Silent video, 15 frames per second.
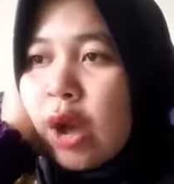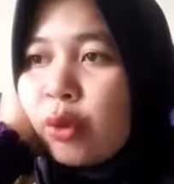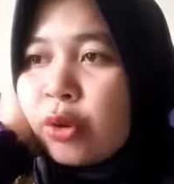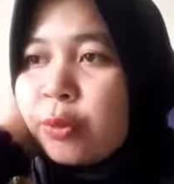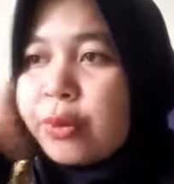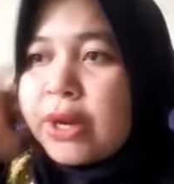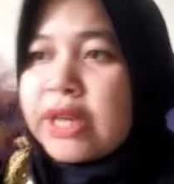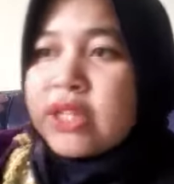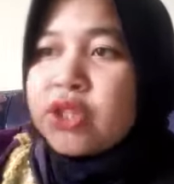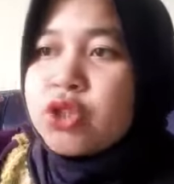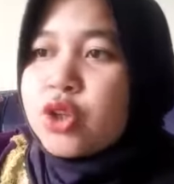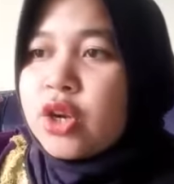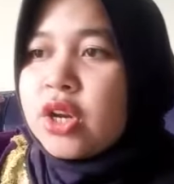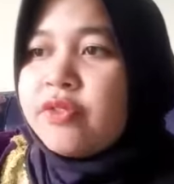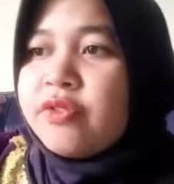our brain
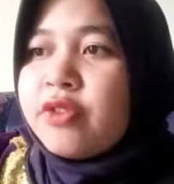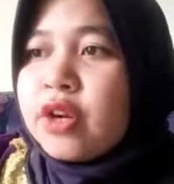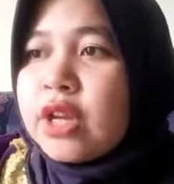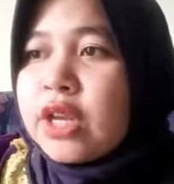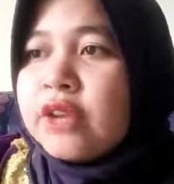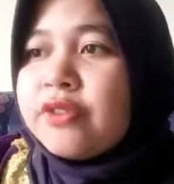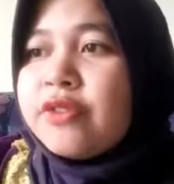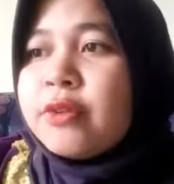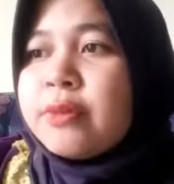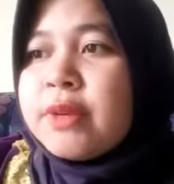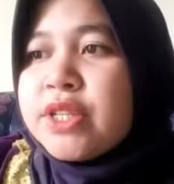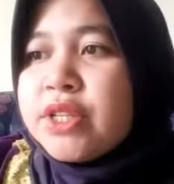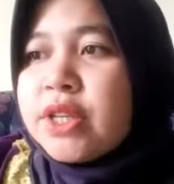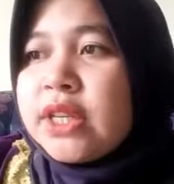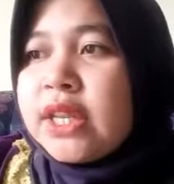store
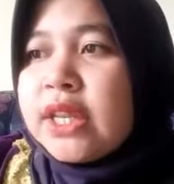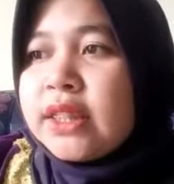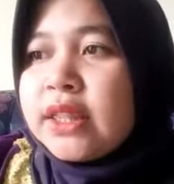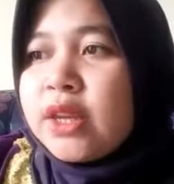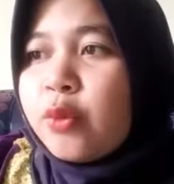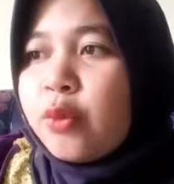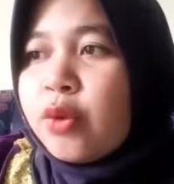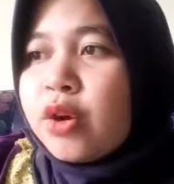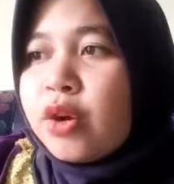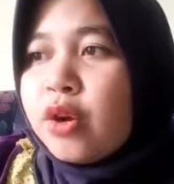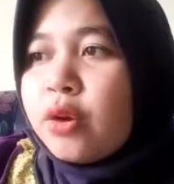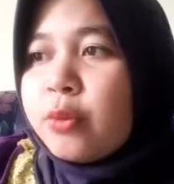information in a word